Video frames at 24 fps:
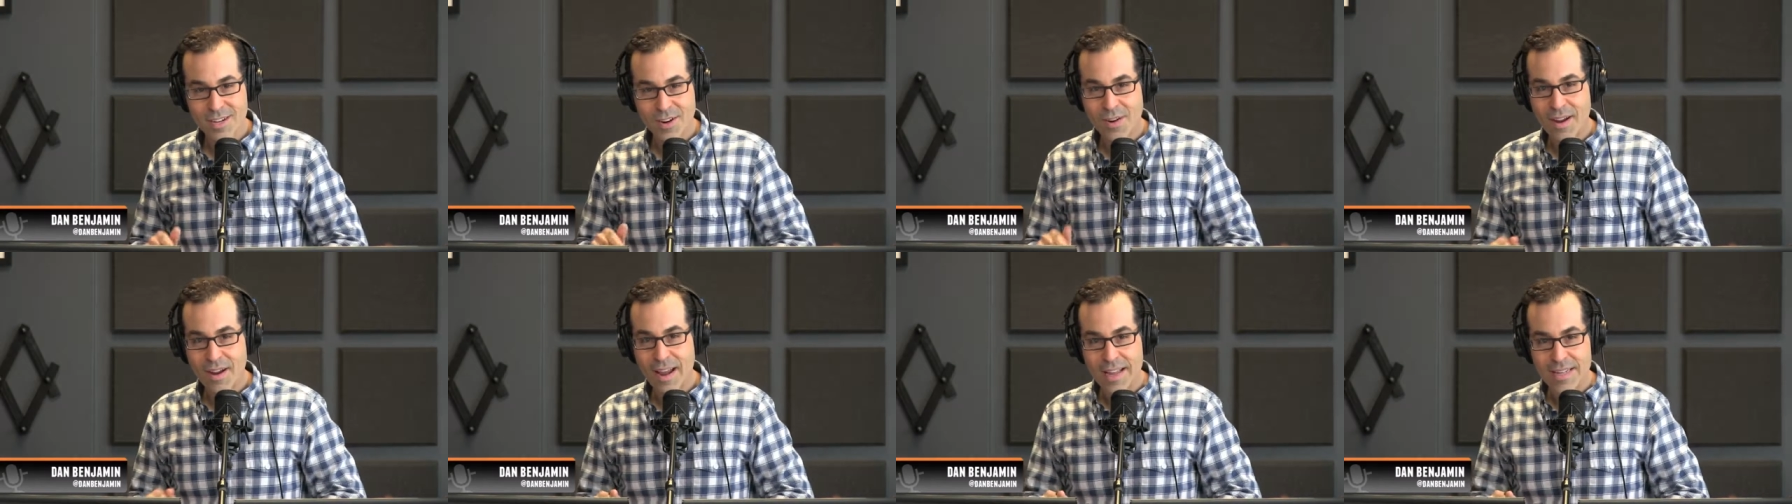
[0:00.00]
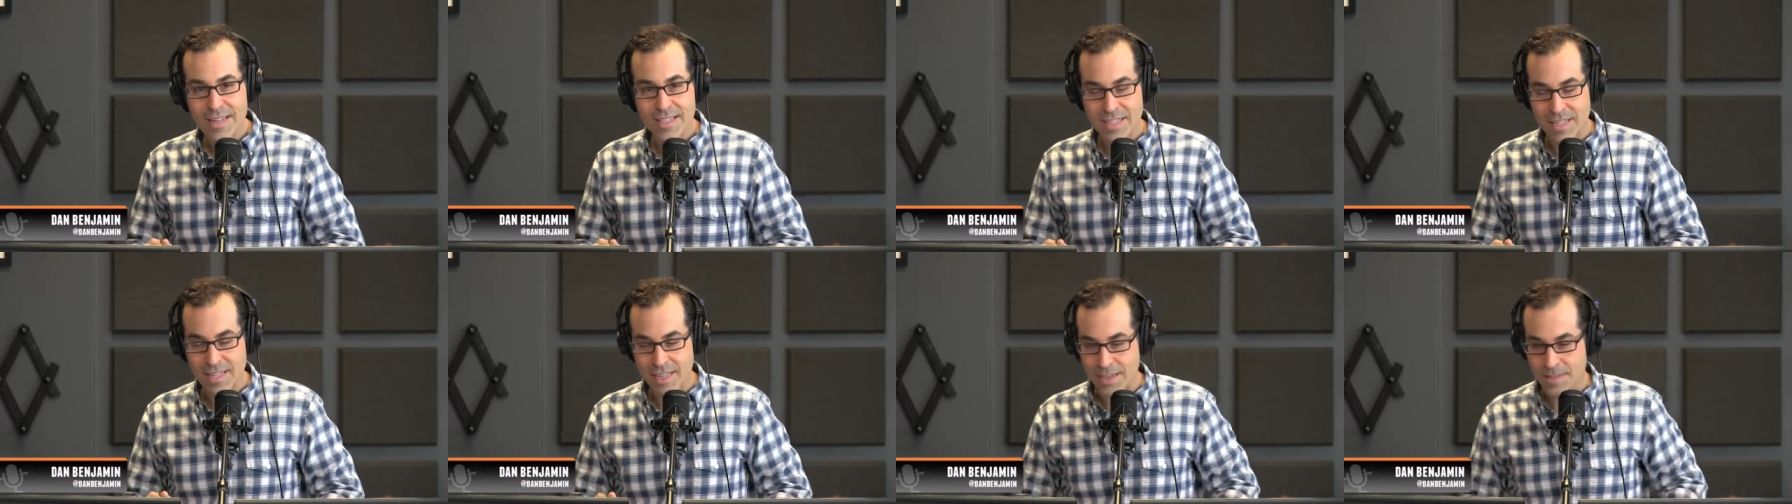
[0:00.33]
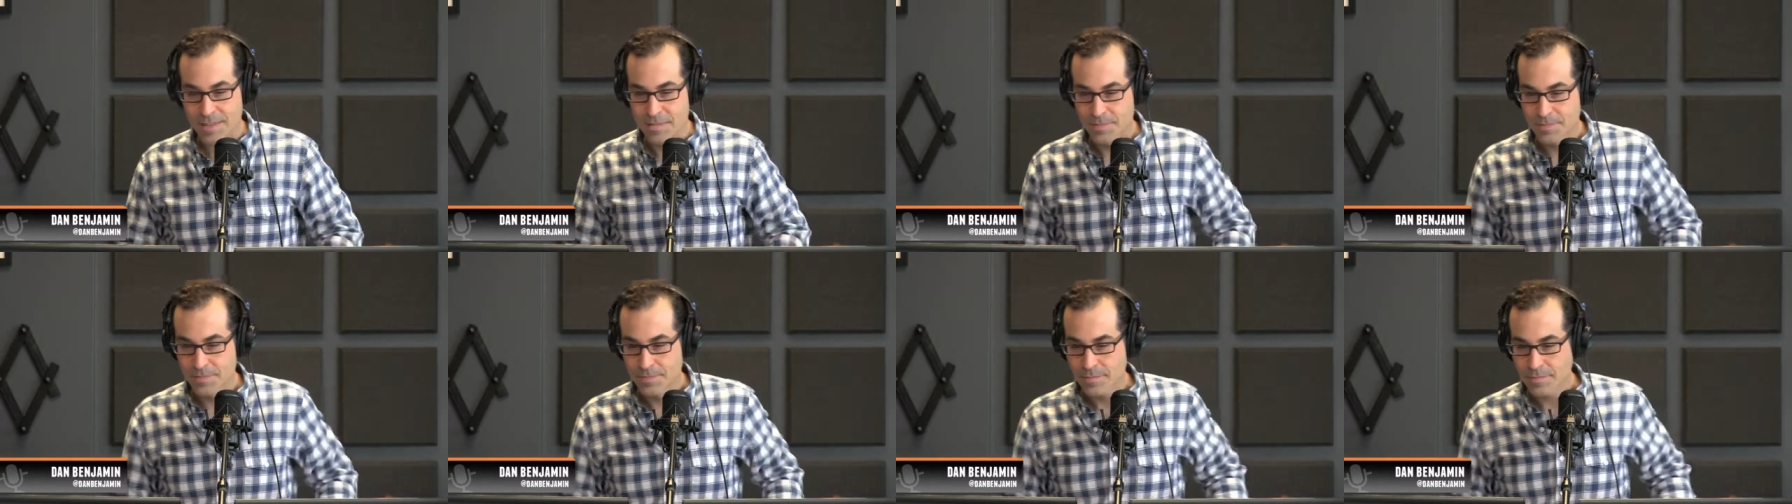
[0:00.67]

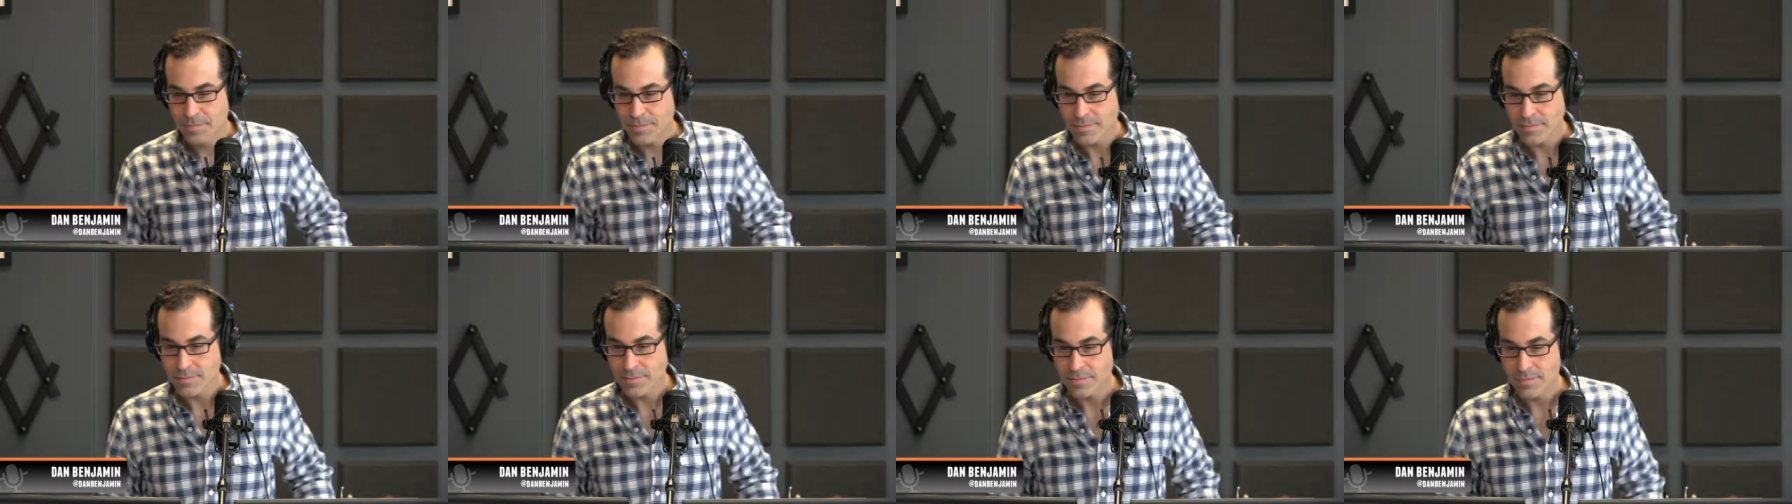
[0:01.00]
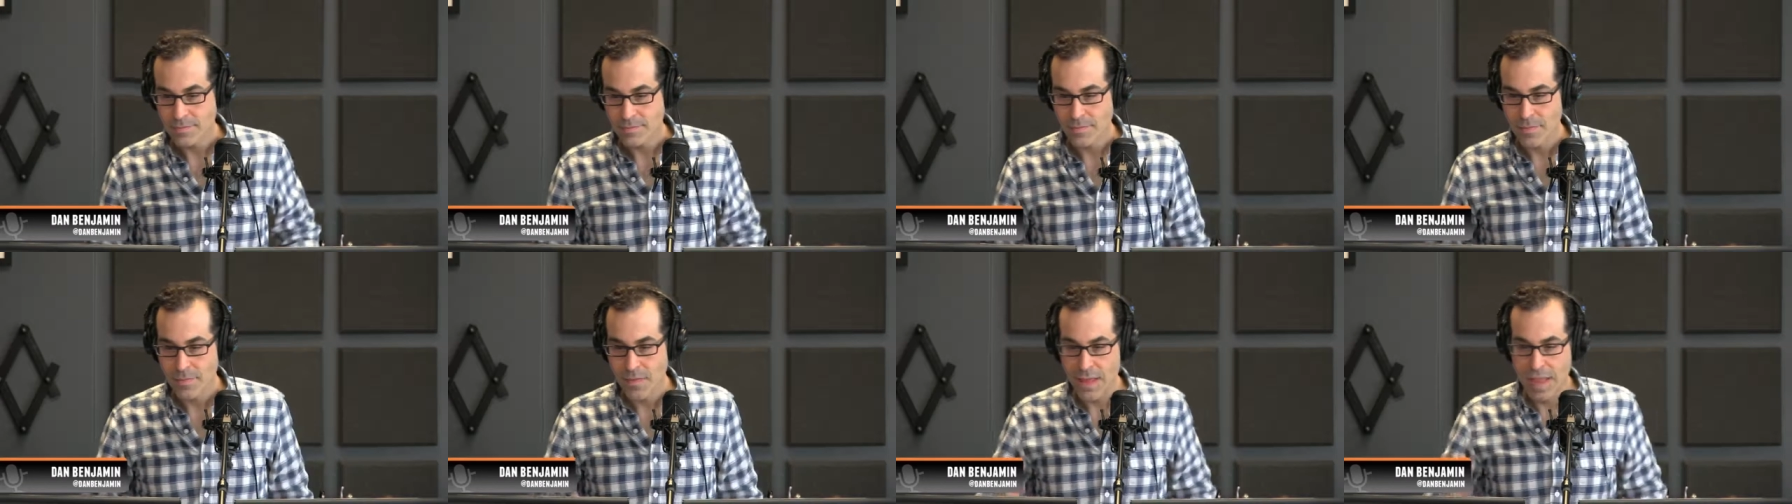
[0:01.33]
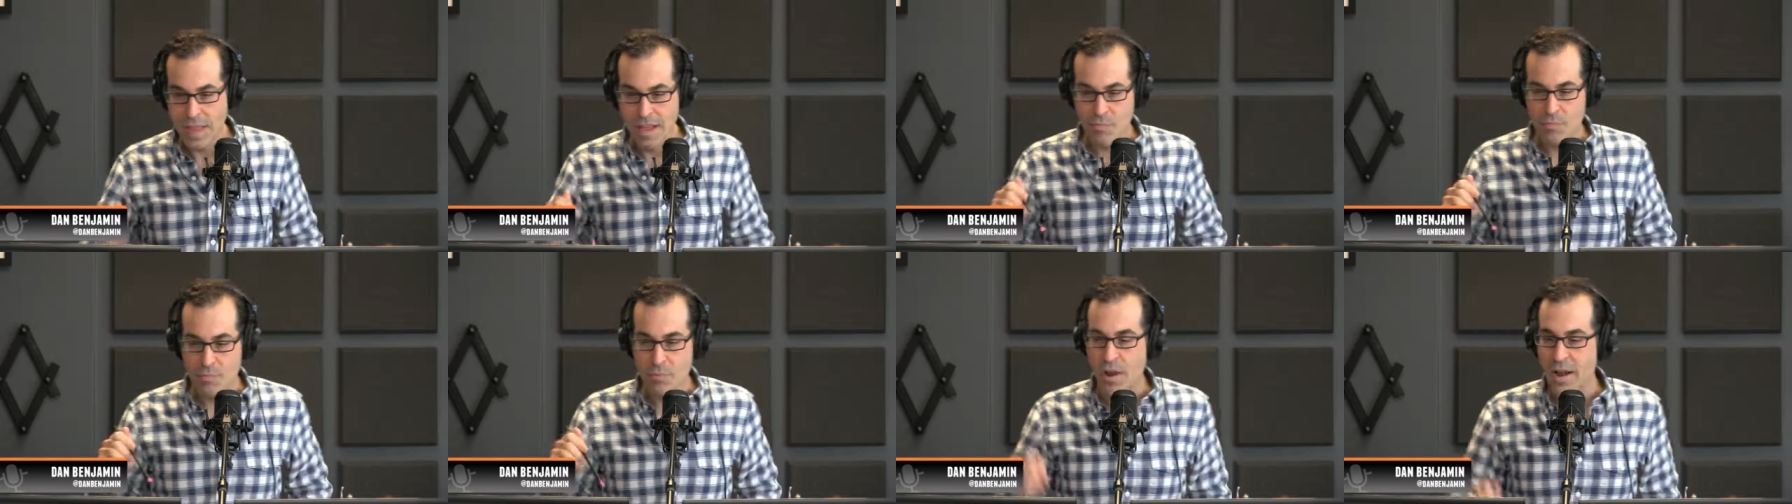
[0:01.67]
crazy.
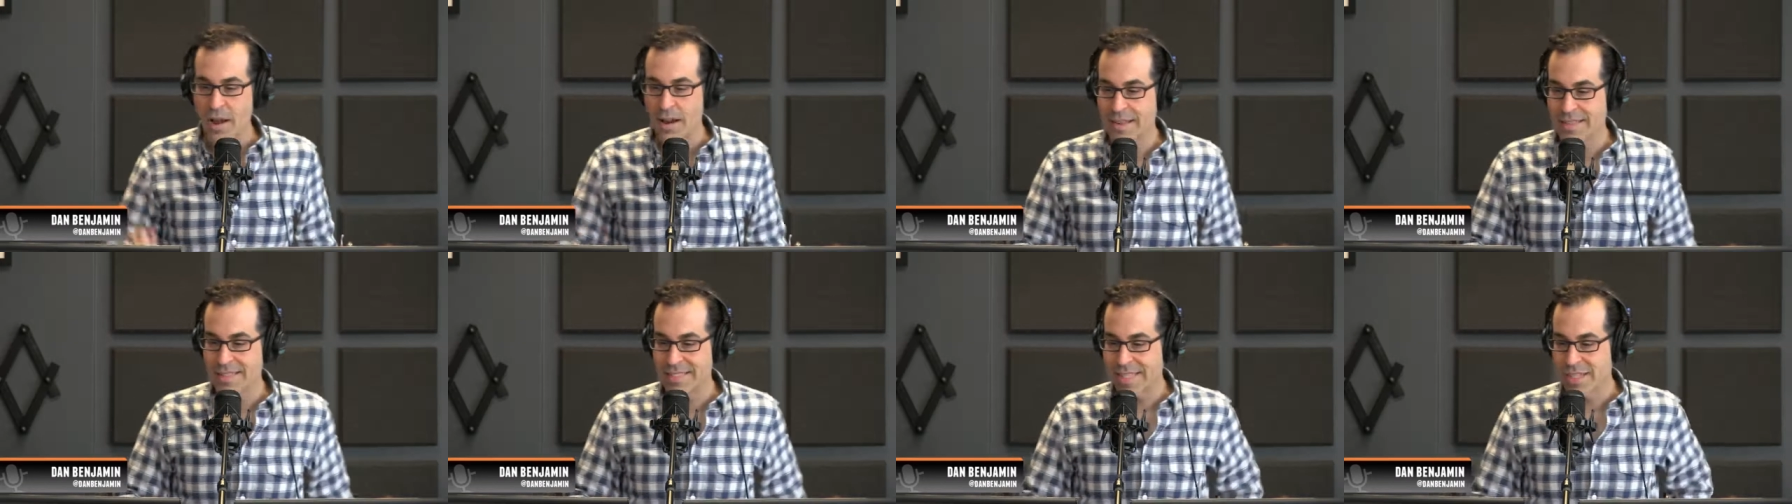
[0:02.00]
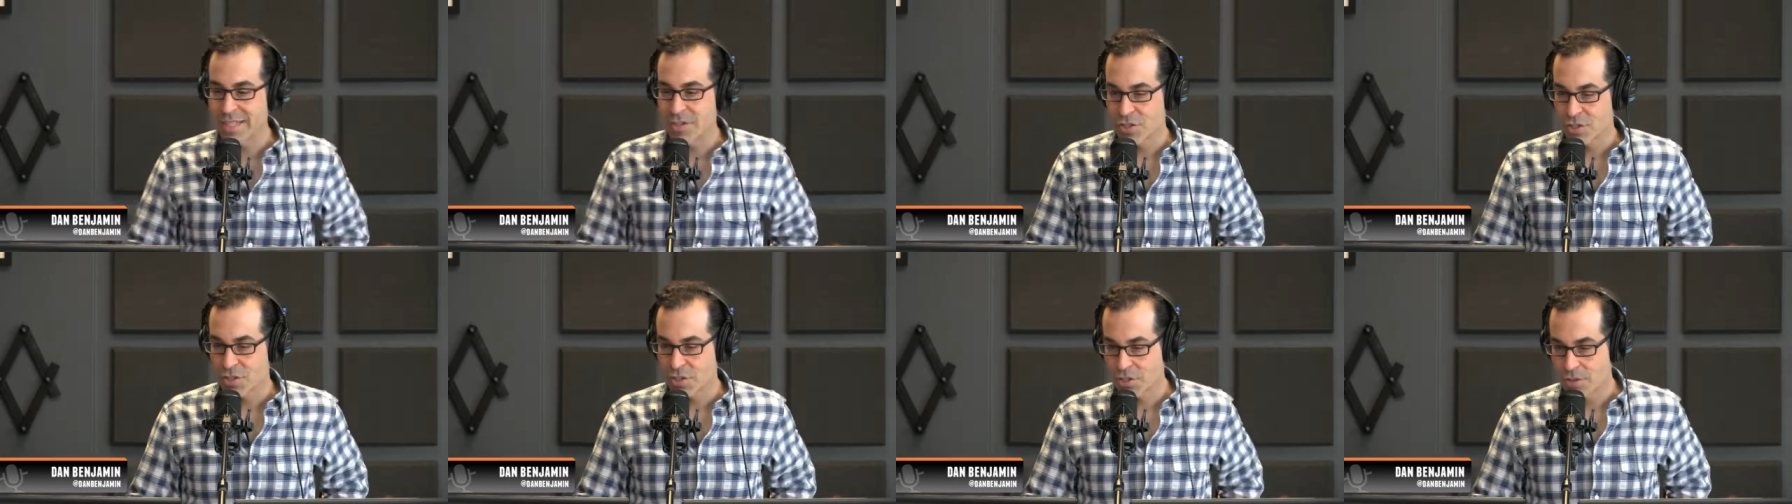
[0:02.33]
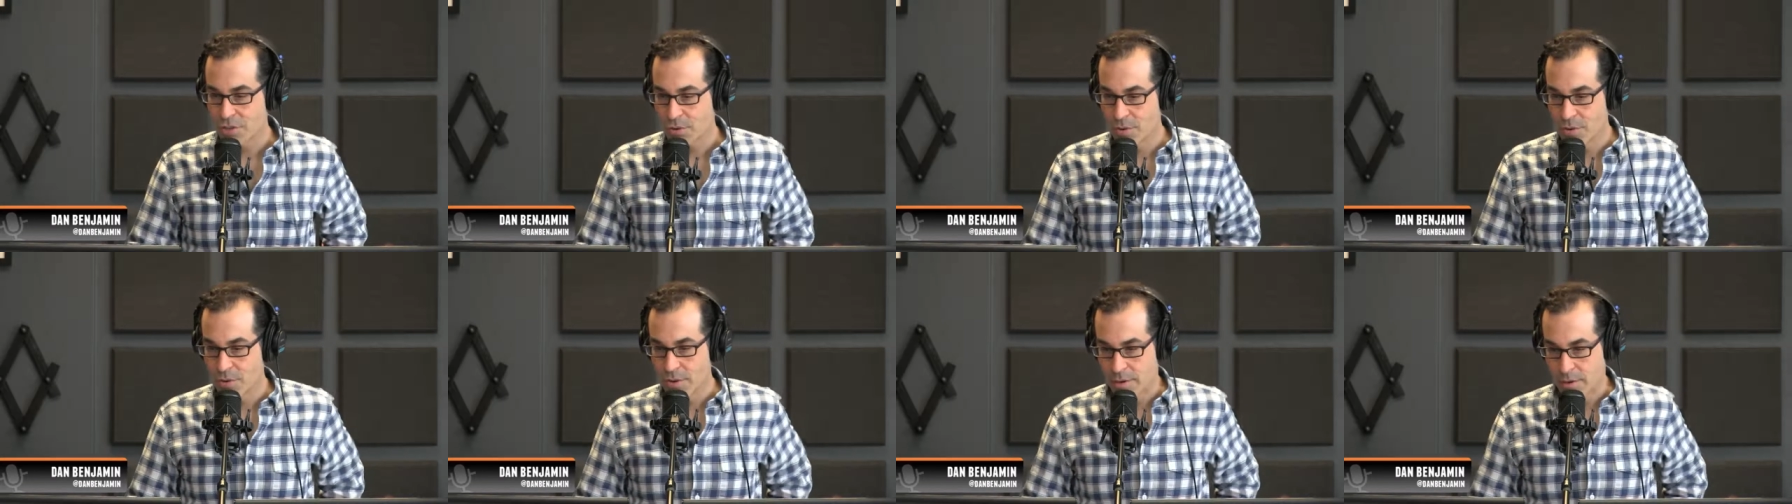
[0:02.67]
A product in your
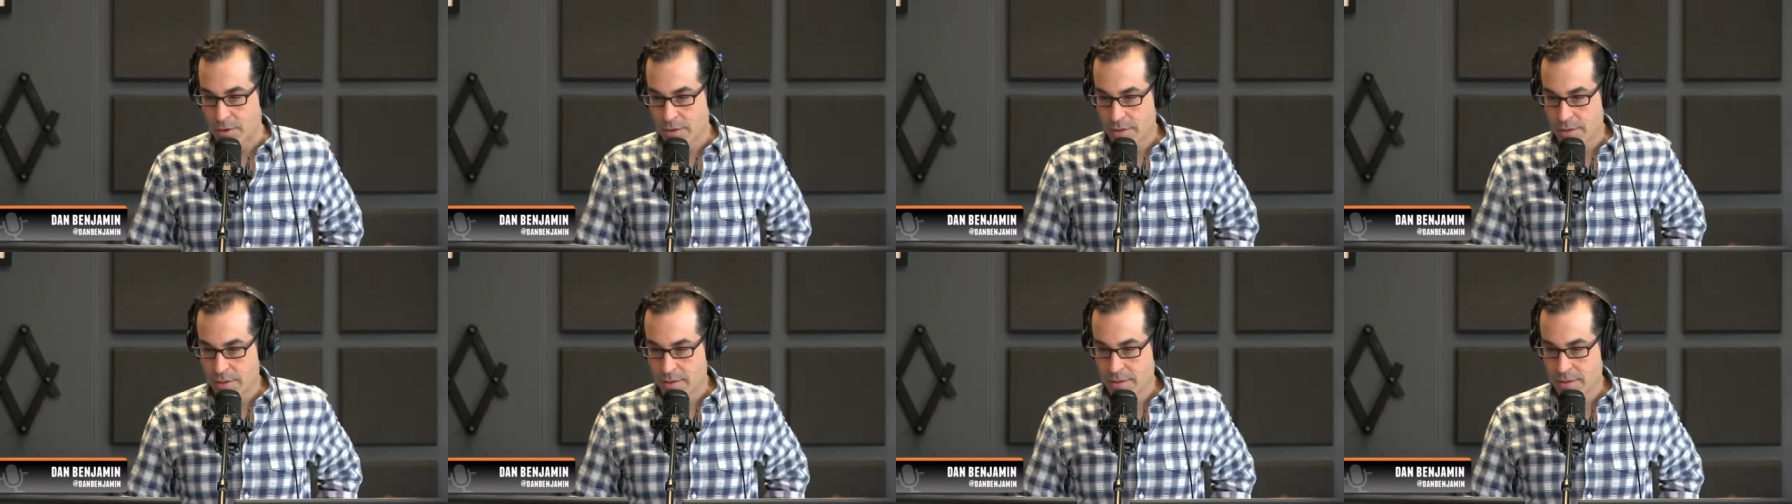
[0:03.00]
store.